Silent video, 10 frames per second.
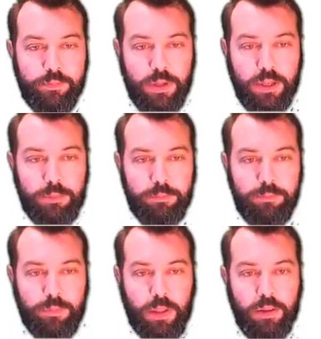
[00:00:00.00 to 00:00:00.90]
Okay,
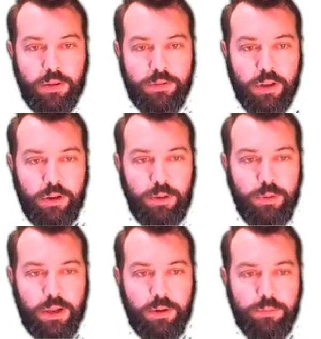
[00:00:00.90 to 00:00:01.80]
so here we
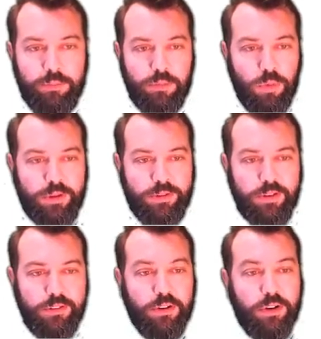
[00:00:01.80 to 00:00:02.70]
go,
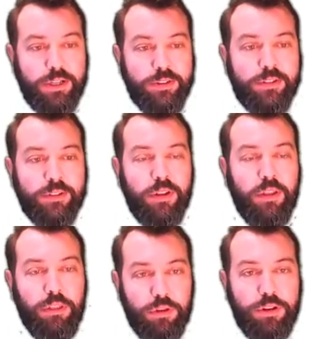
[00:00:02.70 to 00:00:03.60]
26 degrees,
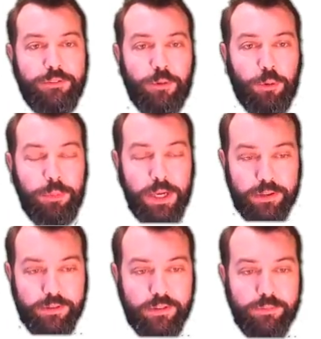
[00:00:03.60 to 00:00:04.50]
34
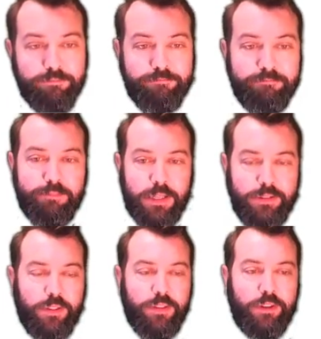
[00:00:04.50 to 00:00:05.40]
minutes
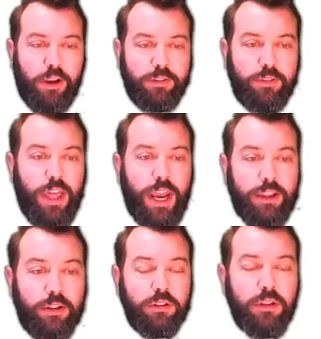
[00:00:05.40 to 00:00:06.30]
is the size of that
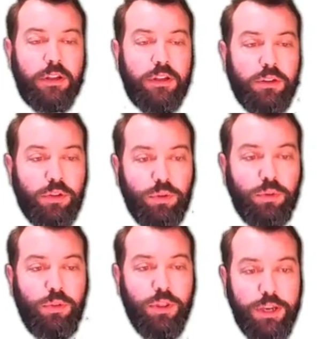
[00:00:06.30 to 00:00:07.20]
angle
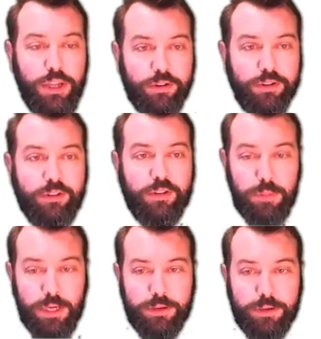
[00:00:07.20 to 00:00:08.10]
to the nearest
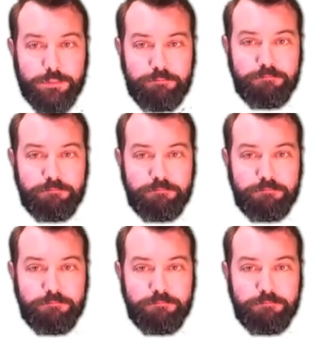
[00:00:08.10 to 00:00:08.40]
minute.